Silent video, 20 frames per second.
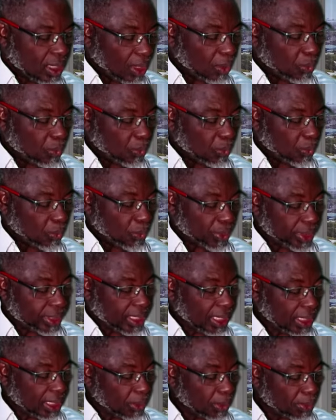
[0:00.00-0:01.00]
and we can
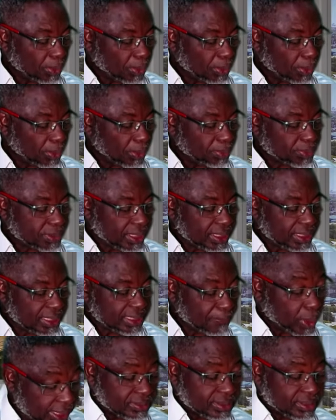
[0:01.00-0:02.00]
obtain him
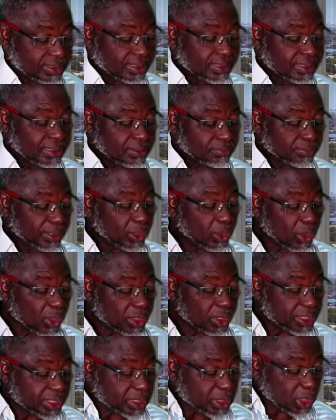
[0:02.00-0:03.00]

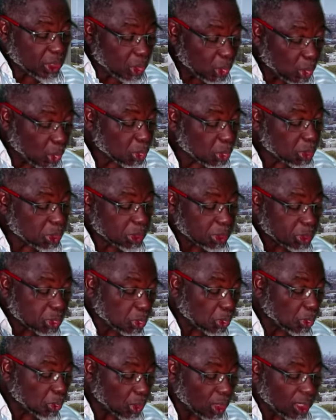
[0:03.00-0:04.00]
because he's close
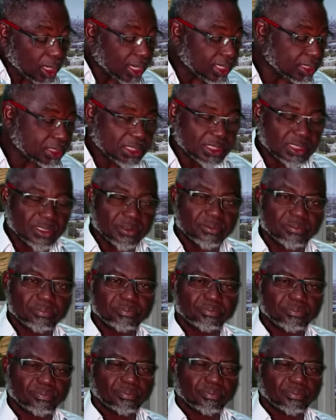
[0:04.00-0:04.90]
to us.